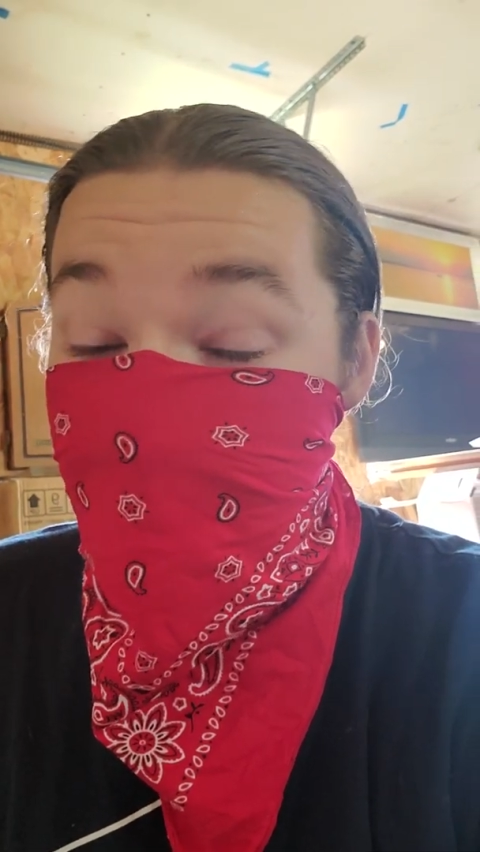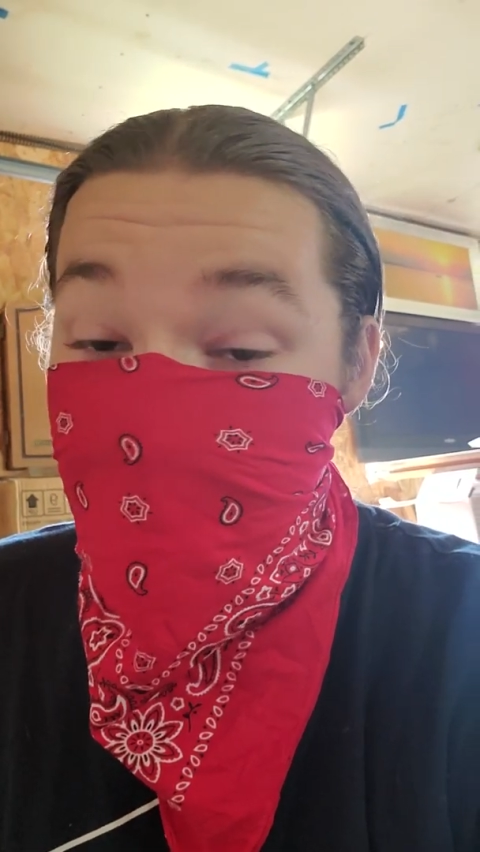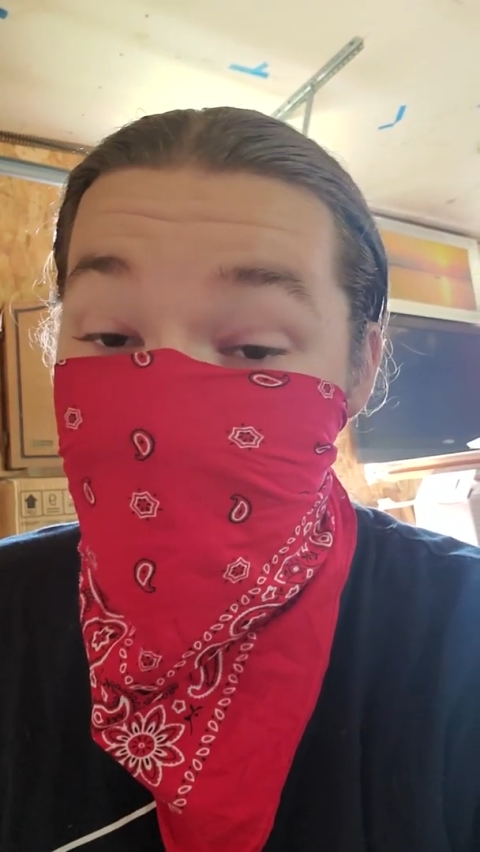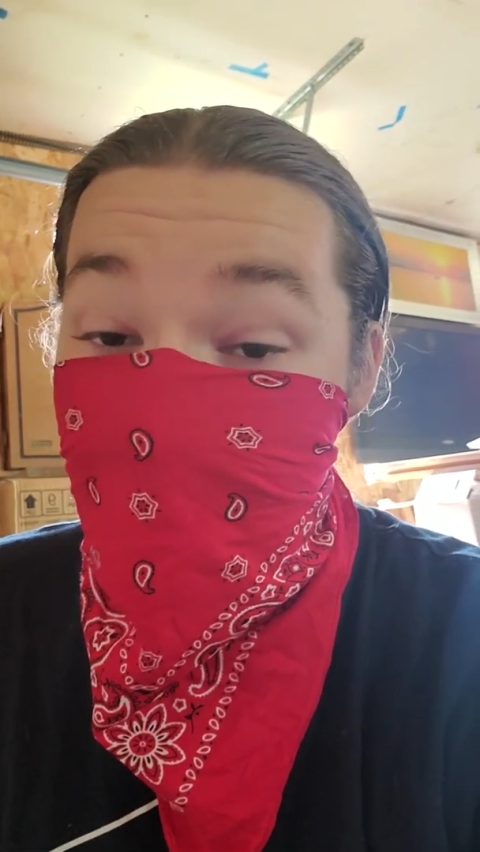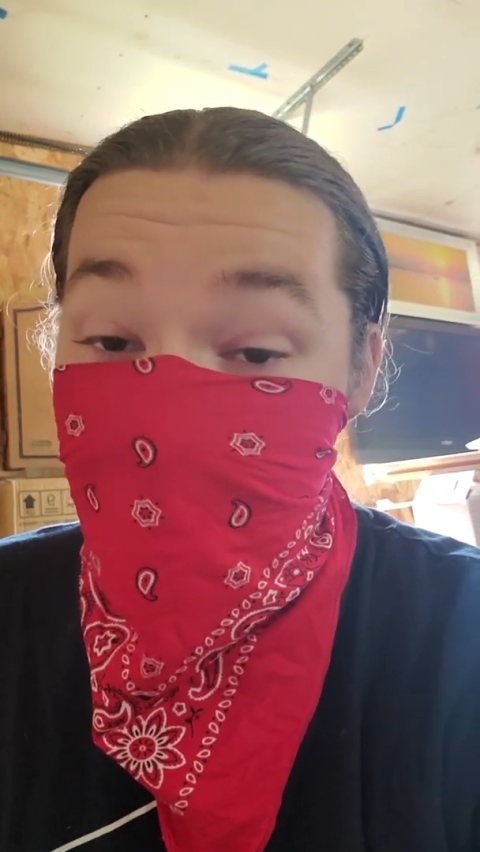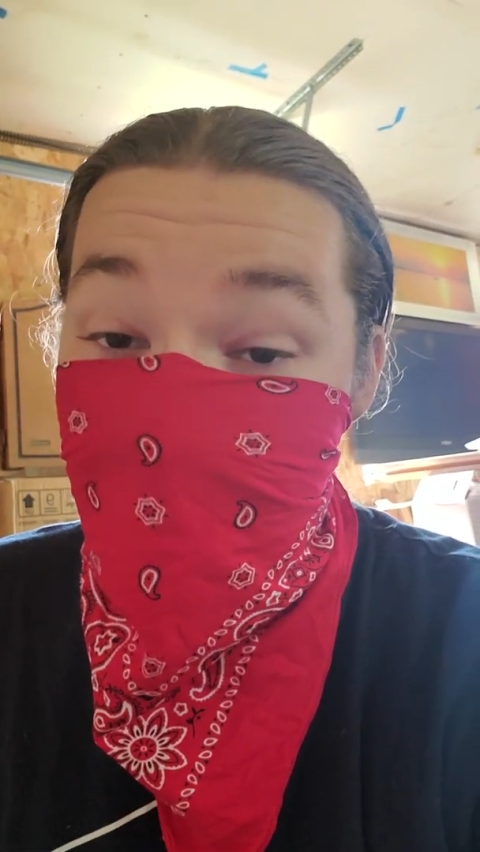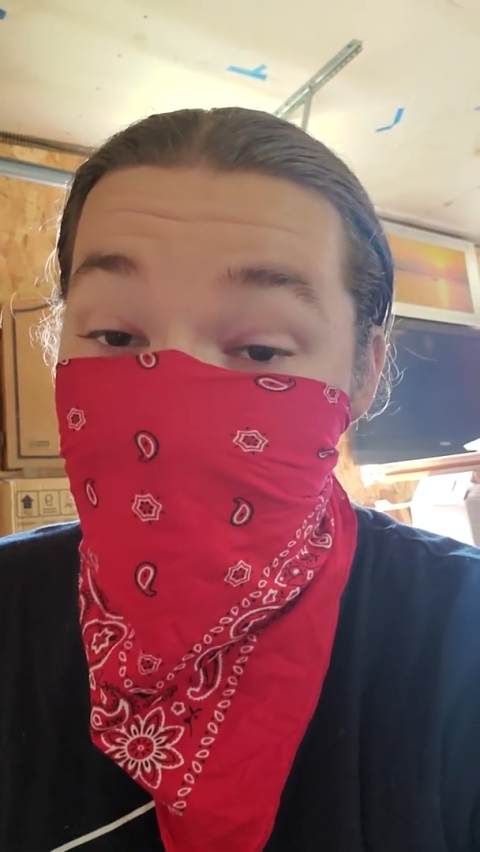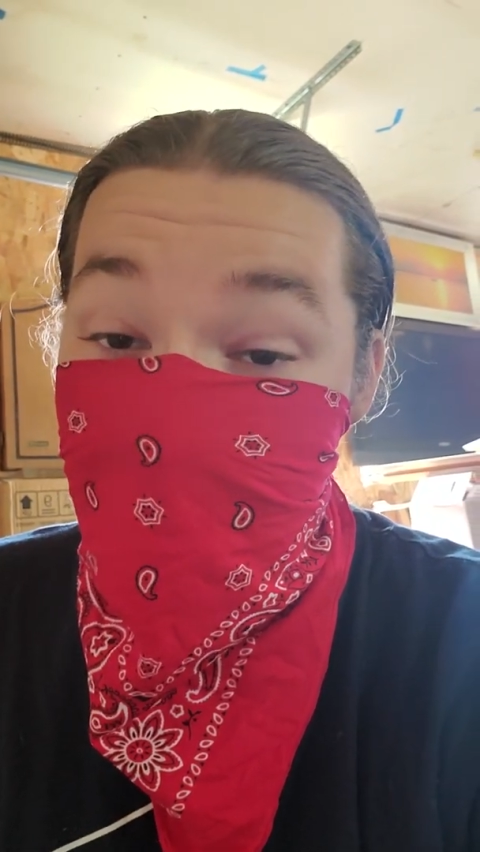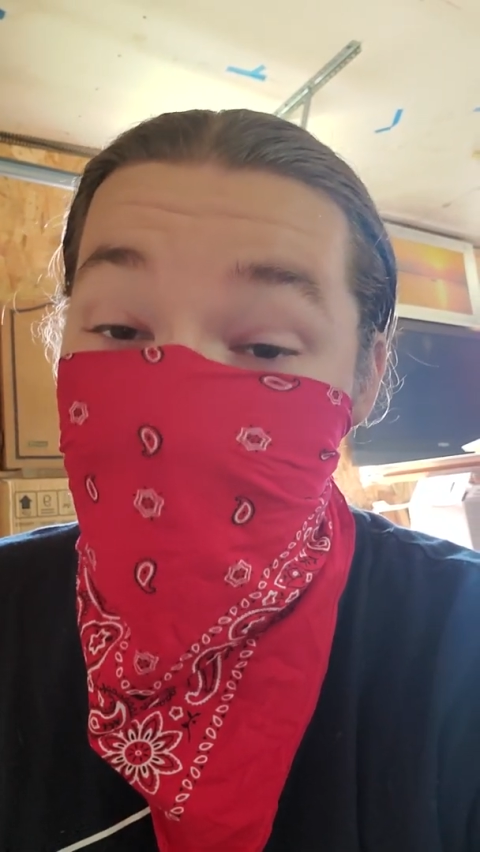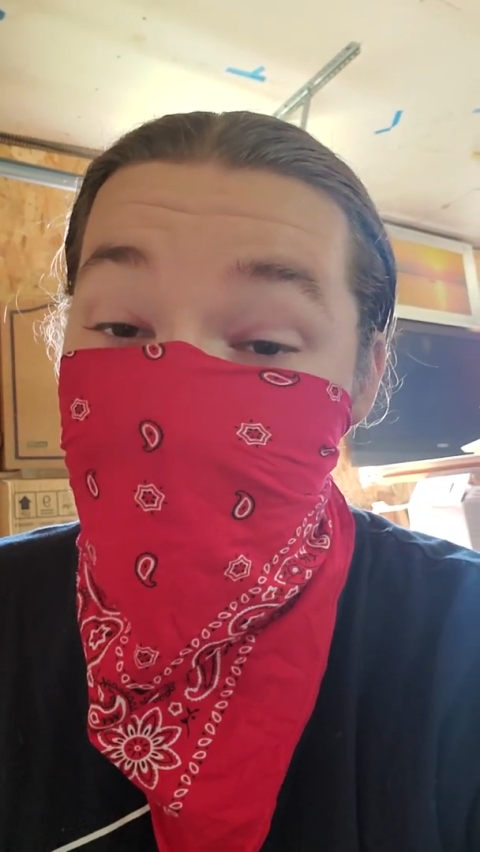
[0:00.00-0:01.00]
crap going
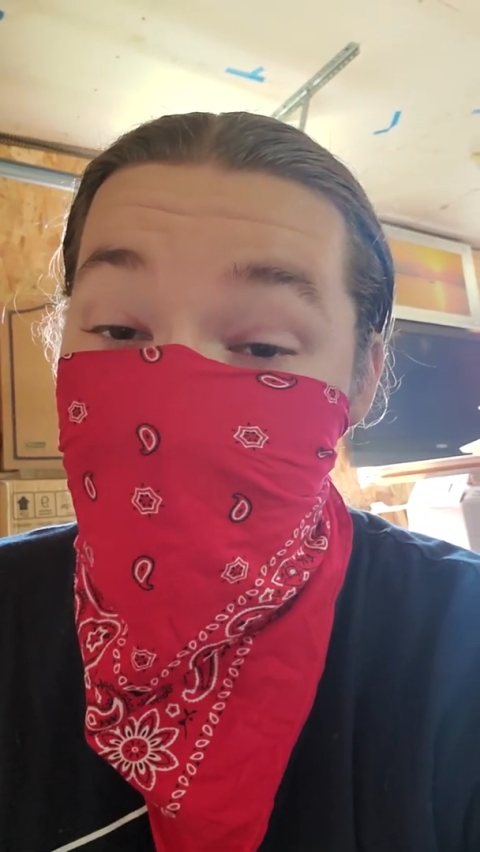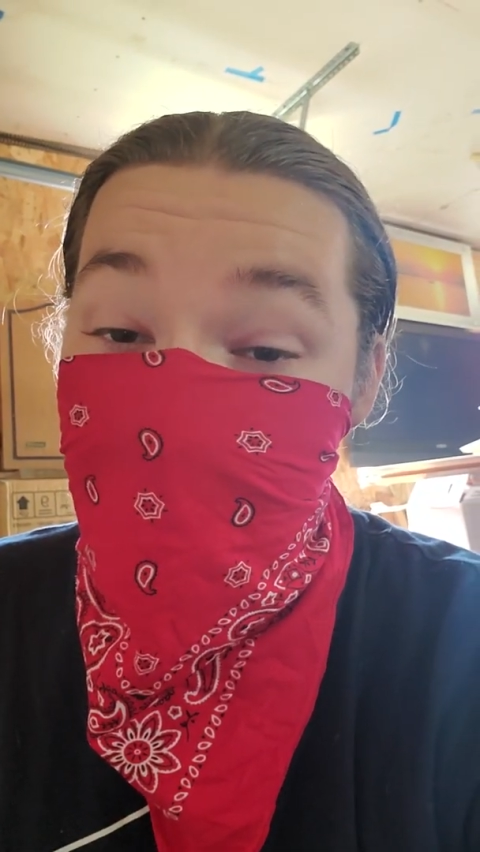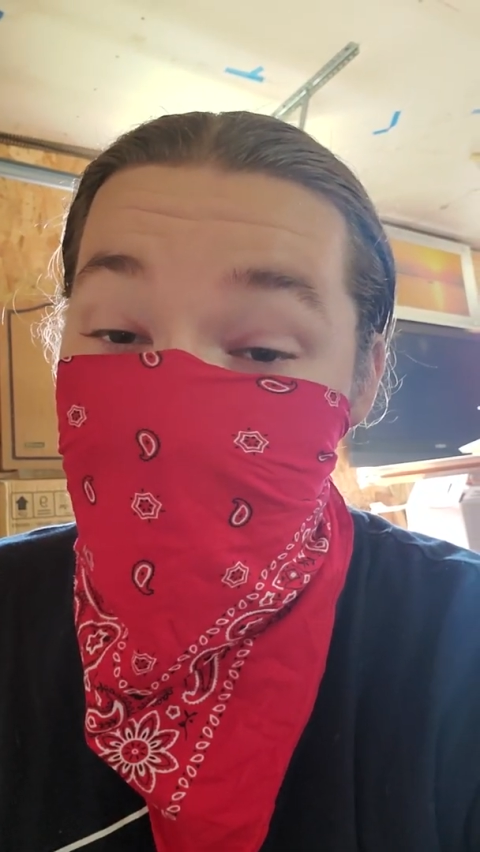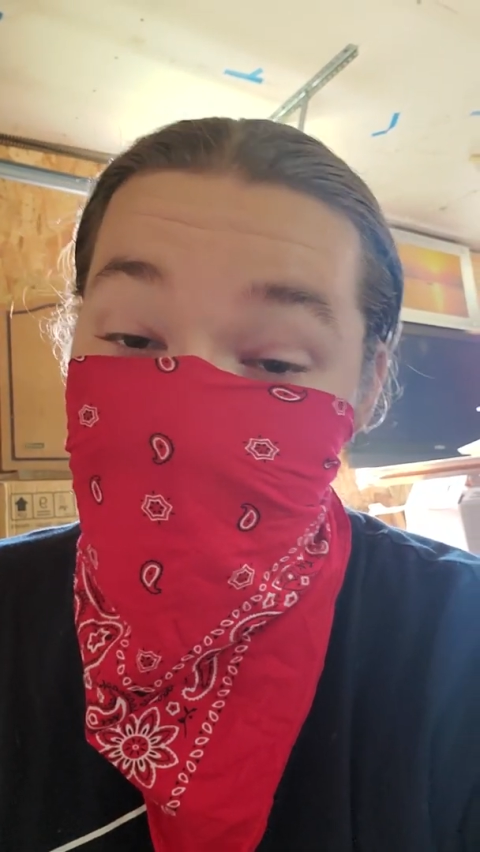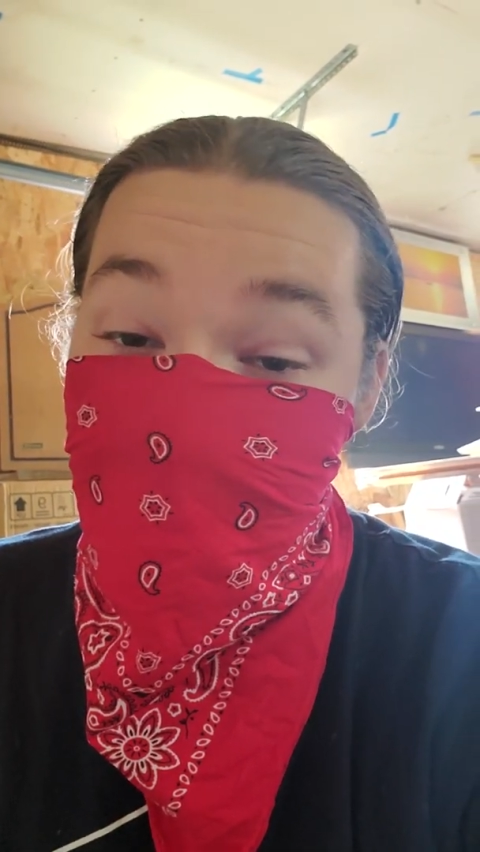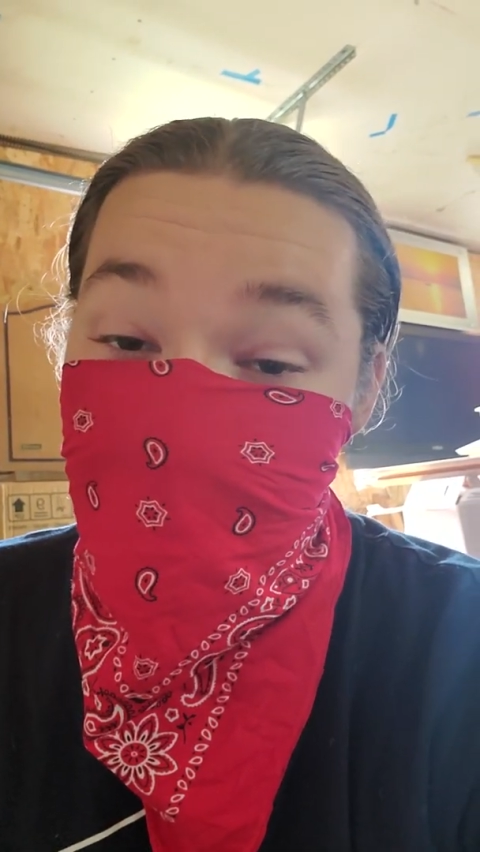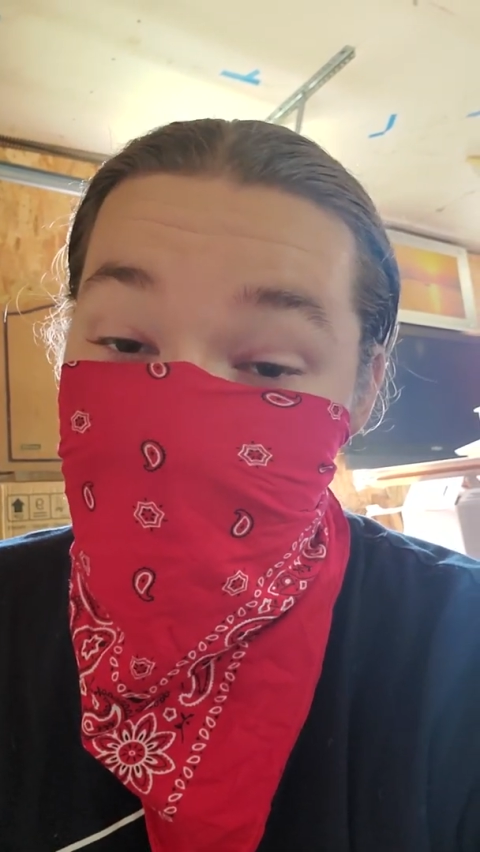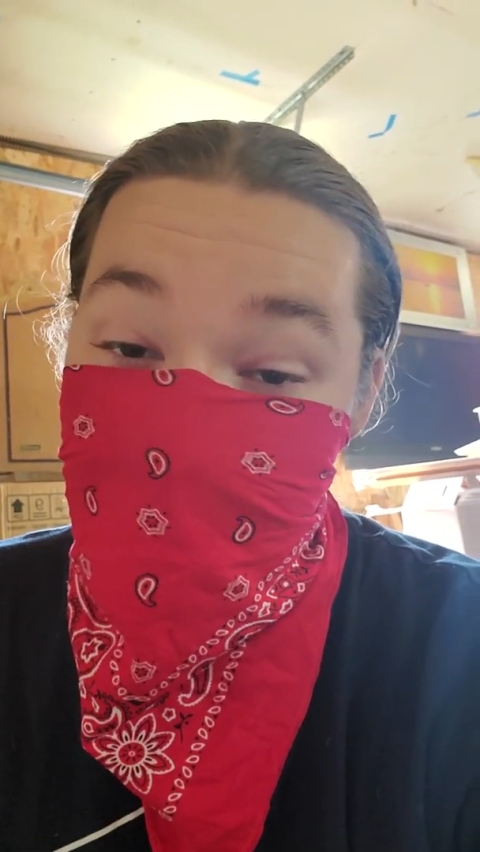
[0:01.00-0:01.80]
on right now in the world.